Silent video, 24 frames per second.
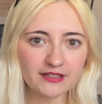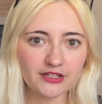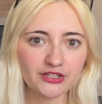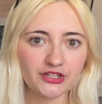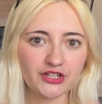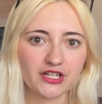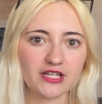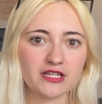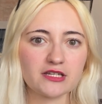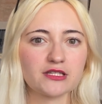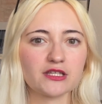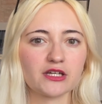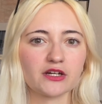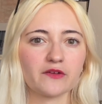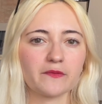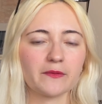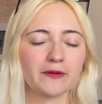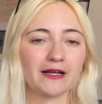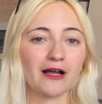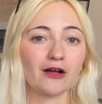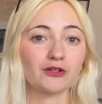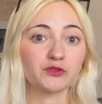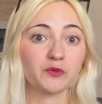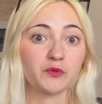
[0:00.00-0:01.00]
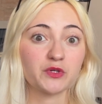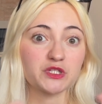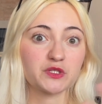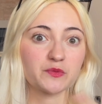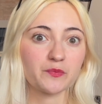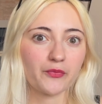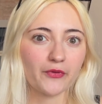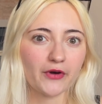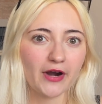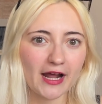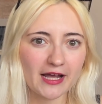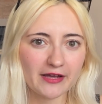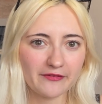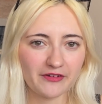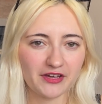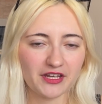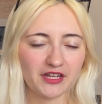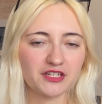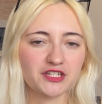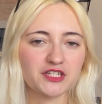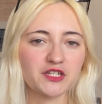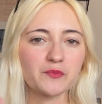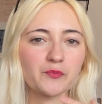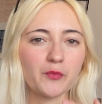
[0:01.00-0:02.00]
Her Instagram account was private
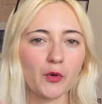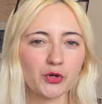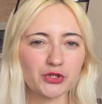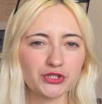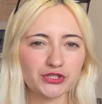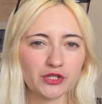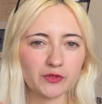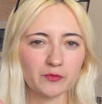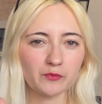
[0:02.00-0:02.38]
and she posted